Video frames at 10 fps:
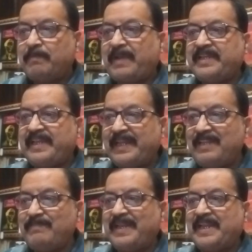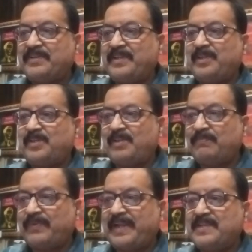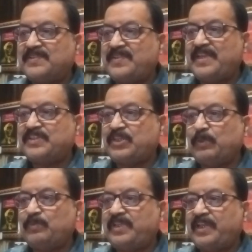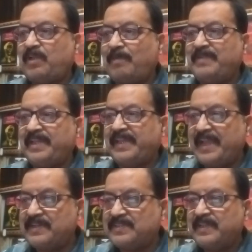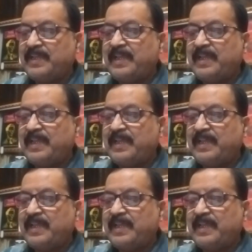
by eliminating references to the communicants